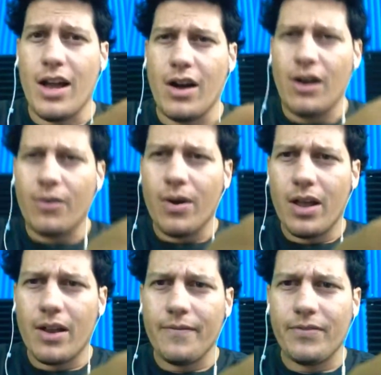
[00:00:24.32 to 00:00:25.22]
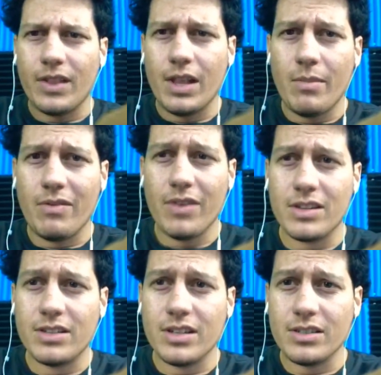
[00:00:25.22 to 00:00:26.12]
Oh, wait. Let me
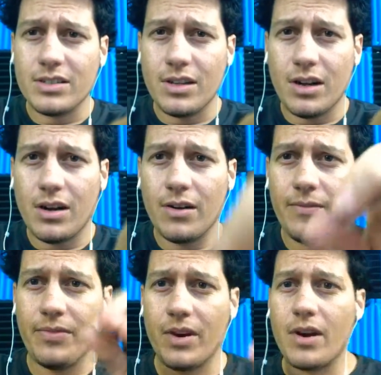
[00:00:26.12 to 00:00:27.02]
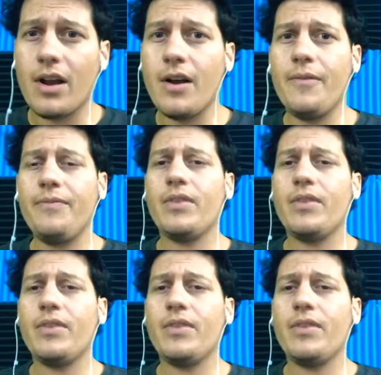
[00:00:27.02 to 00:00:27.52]
fix this. Oh, there you go.